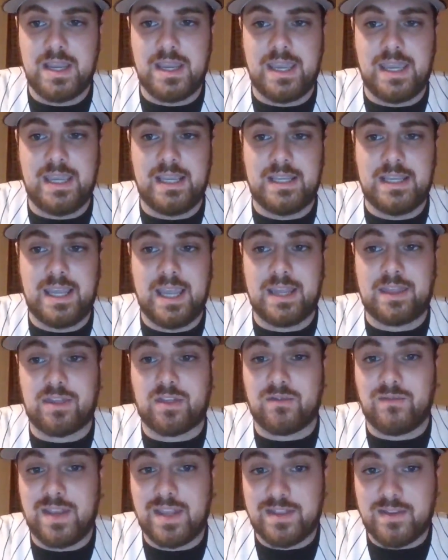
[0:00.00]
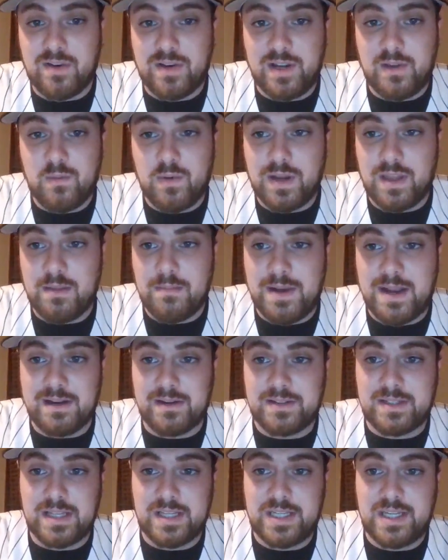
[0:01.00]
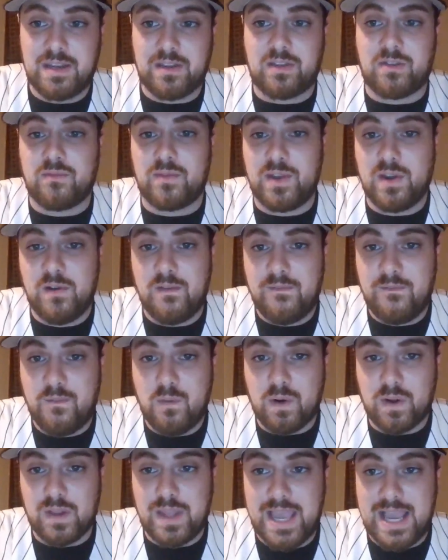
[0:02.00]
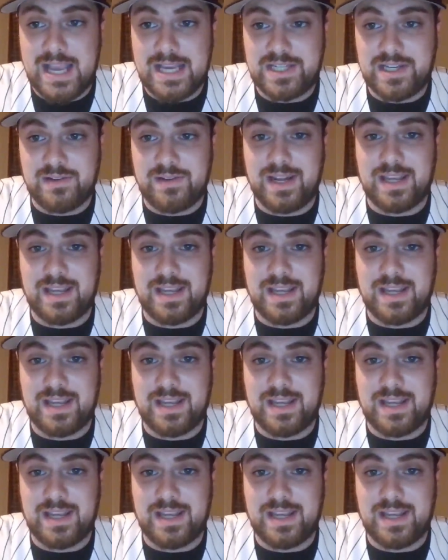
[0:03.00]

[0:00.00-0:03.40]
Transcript: He hit 331 in the minors this year, 304 last year,